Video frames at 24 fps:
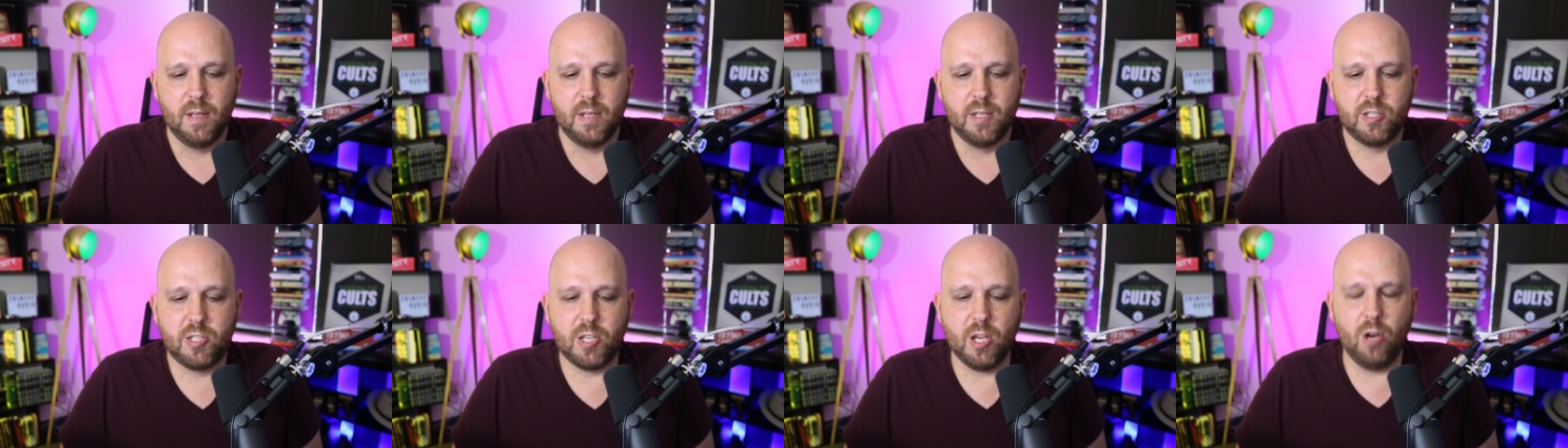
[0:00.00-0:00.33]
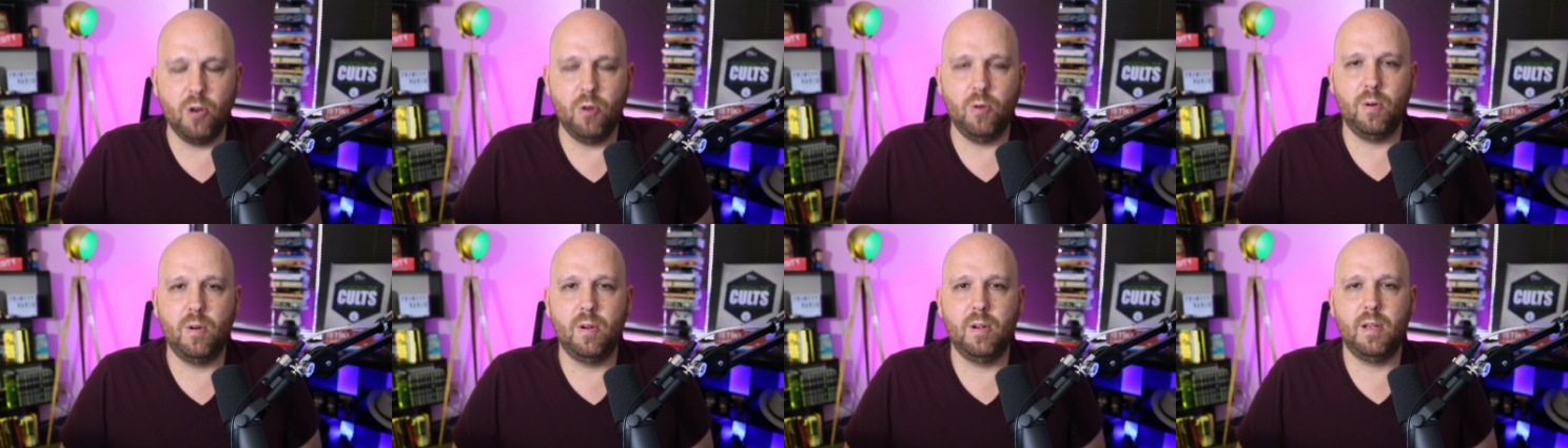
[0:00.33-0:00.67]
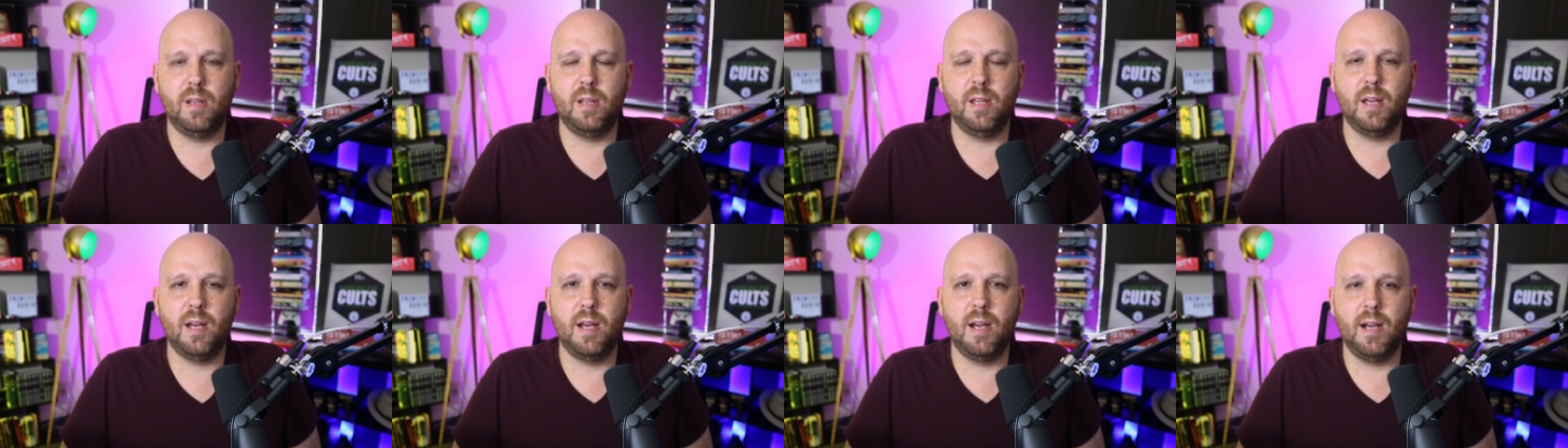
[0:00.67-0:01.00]
So
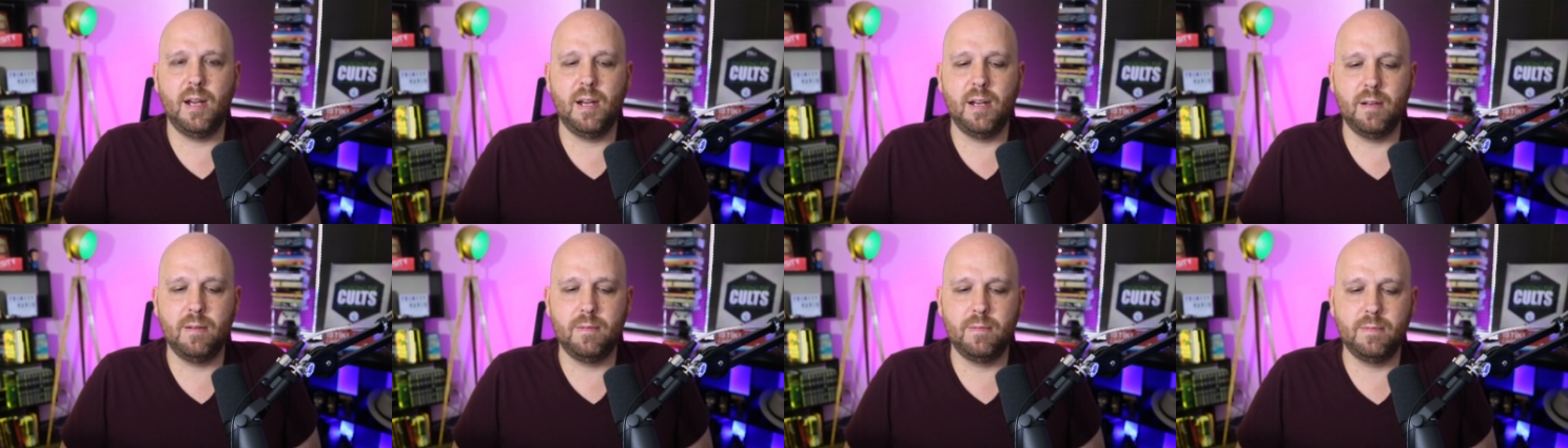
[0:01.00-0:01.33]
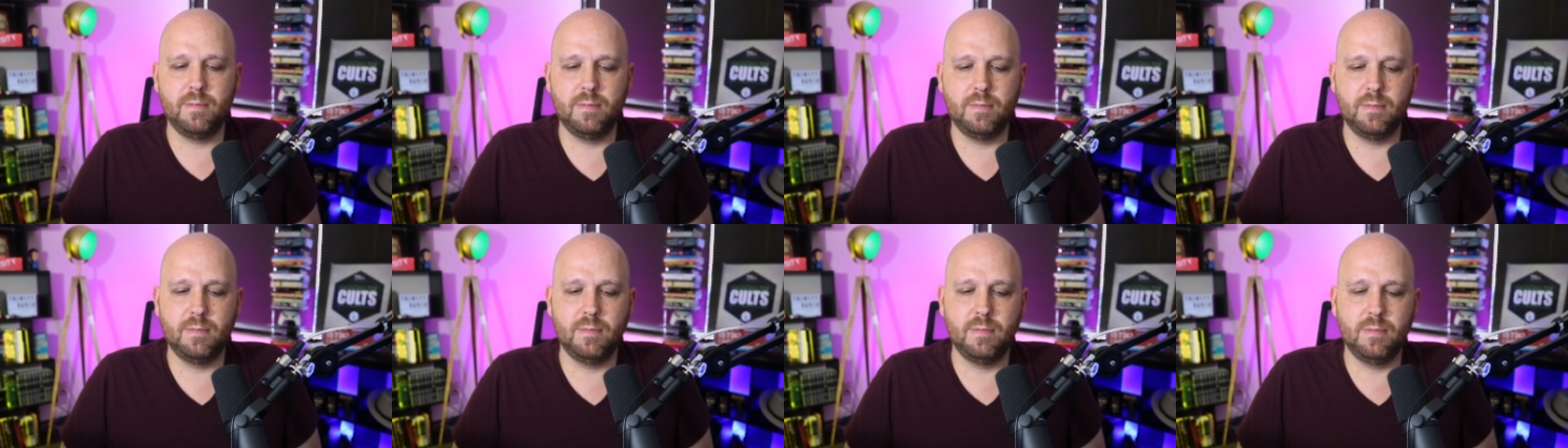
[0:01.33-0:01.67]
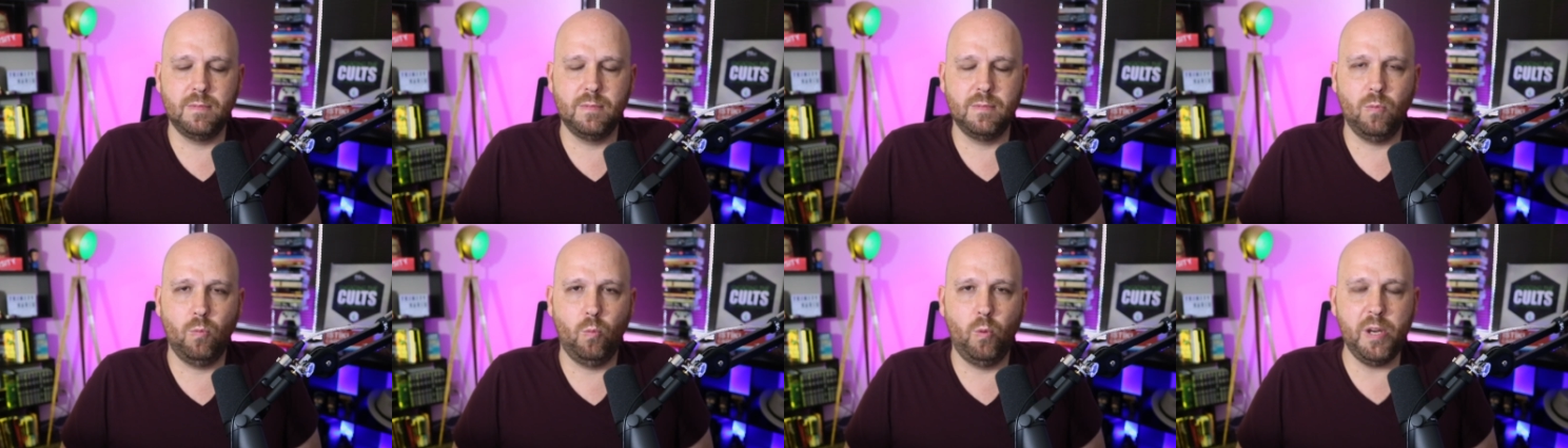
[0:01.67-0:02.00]

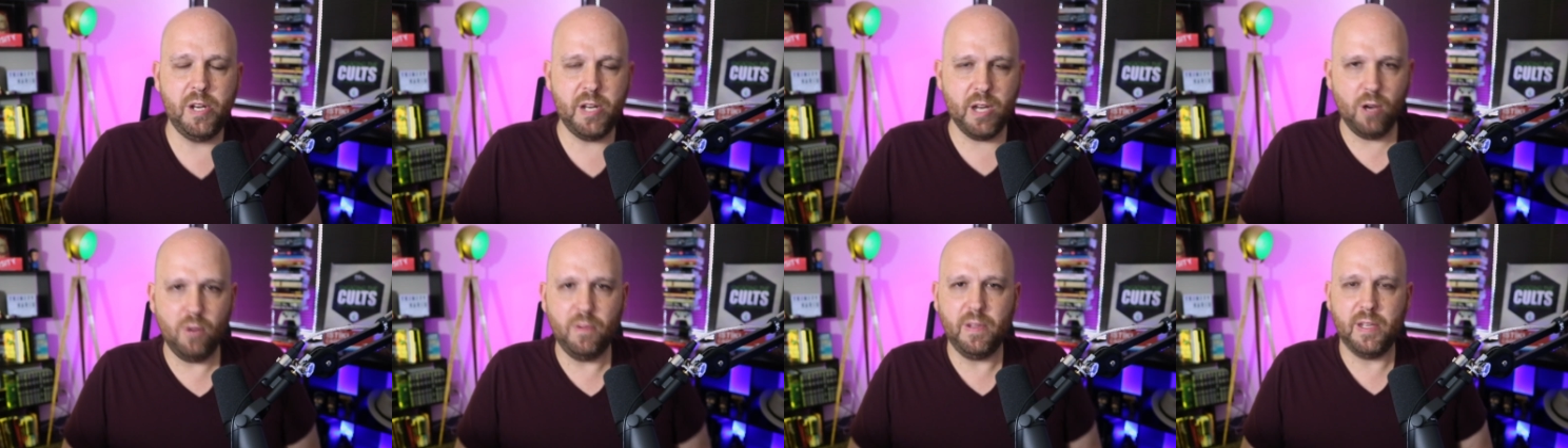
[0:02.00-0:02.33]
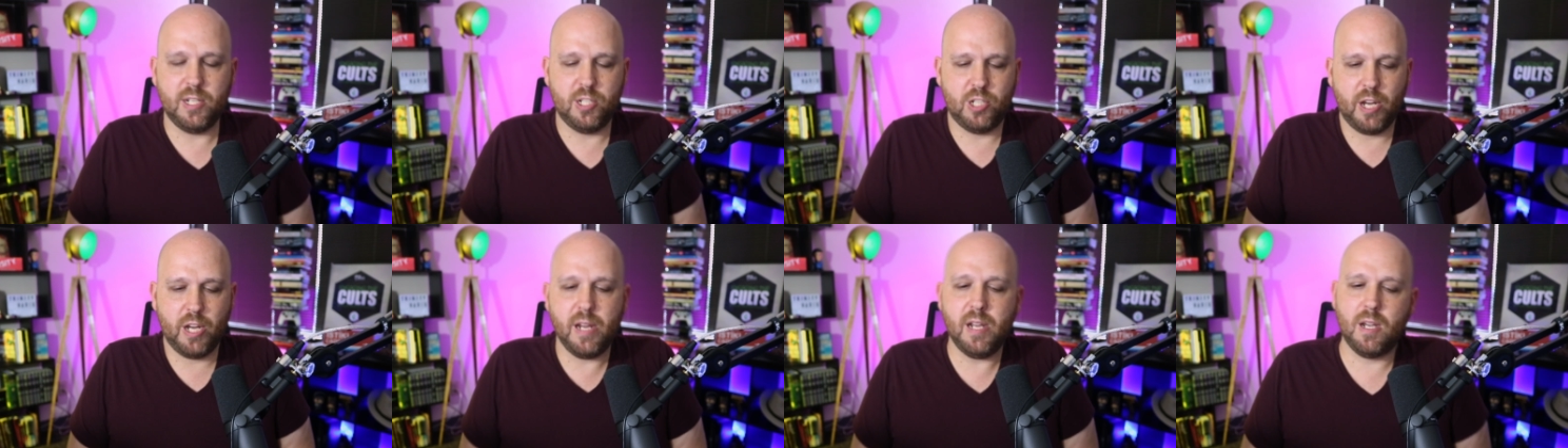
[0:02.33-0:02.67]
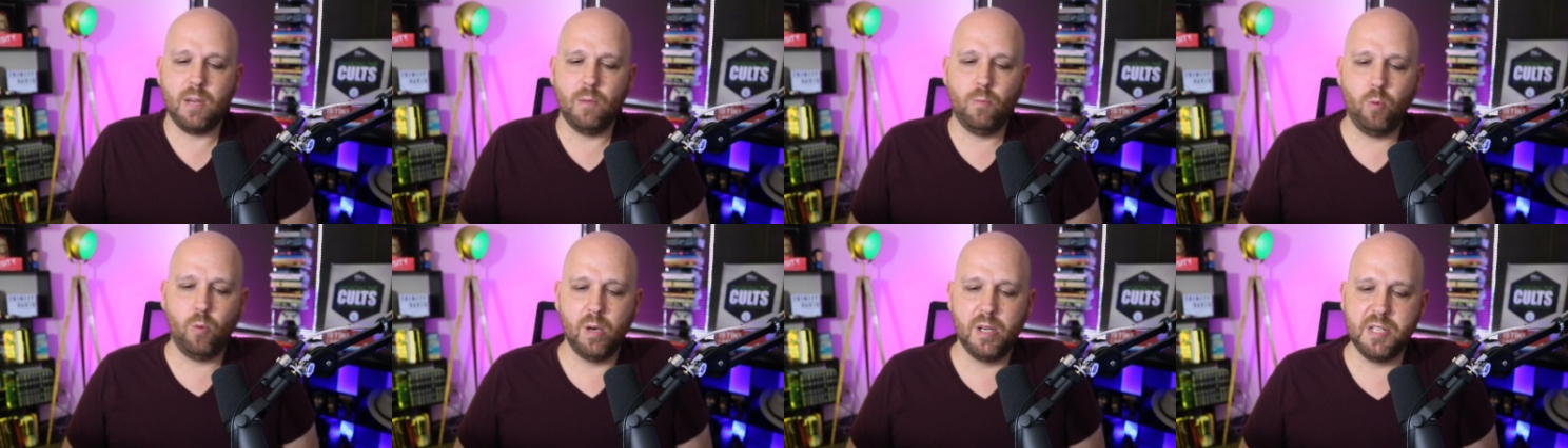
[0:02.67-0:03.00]
we know that
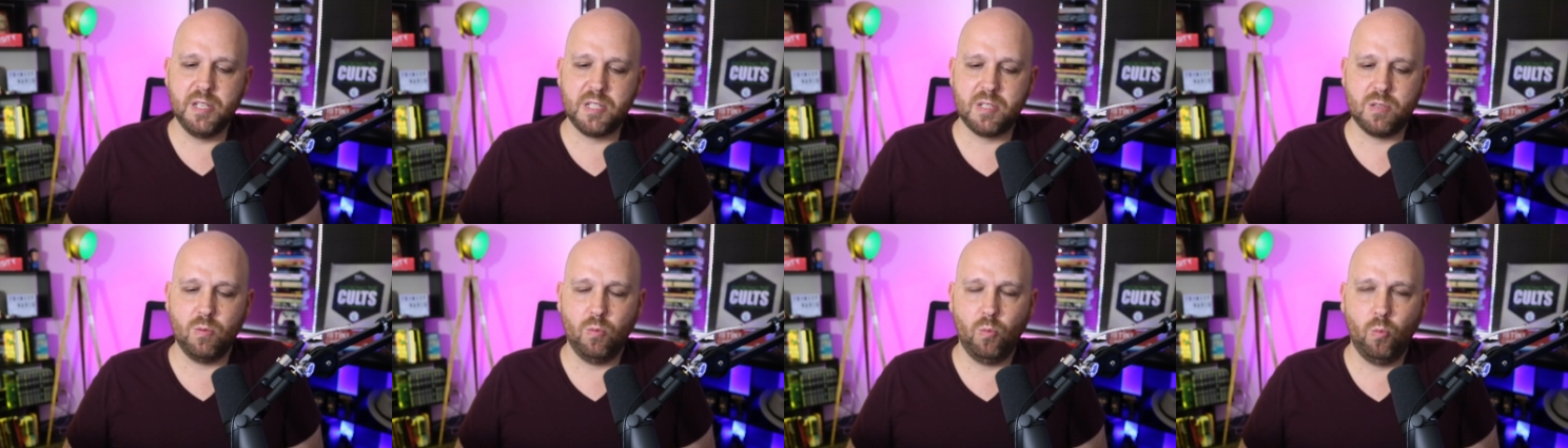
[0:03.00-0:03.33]
Jacob was